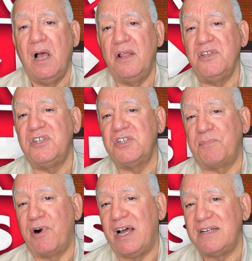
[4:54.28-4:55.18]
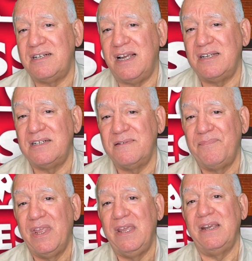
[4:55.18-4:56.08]
This is a process.
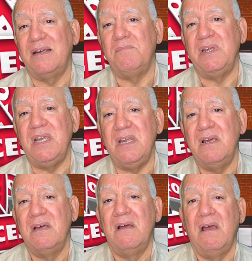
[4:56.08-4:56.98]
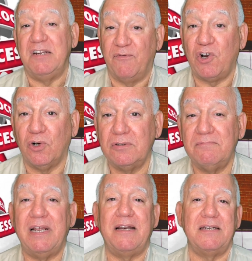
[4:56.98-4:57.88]
It can be
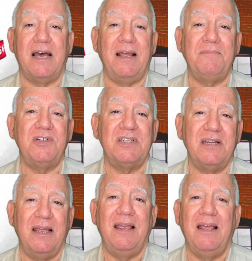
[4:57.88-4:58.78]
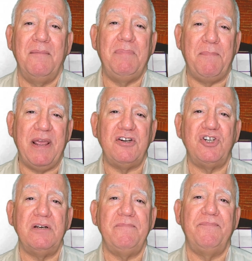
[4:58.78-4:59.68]
difficult at times. Be patient.